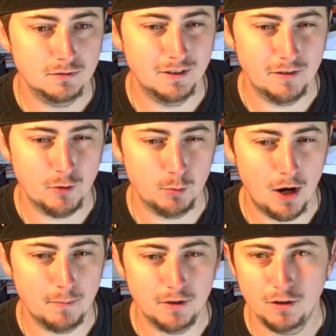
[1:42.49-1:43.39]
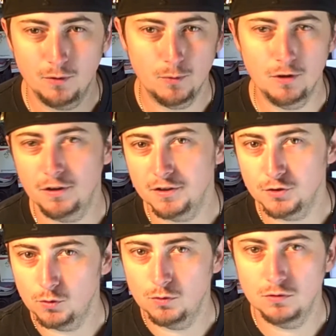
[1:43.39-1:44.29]
and if you primed it, it wouldn't look as
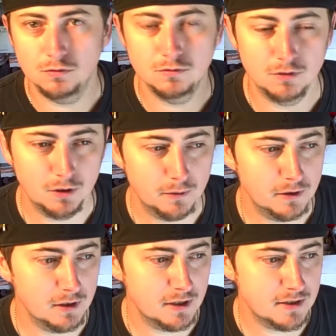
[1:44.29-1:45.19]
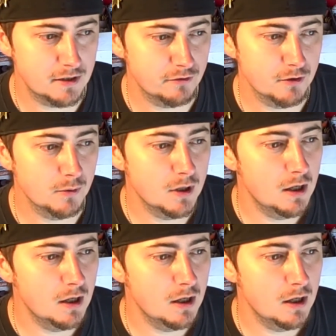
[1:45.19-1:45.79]
cool, going like see-through.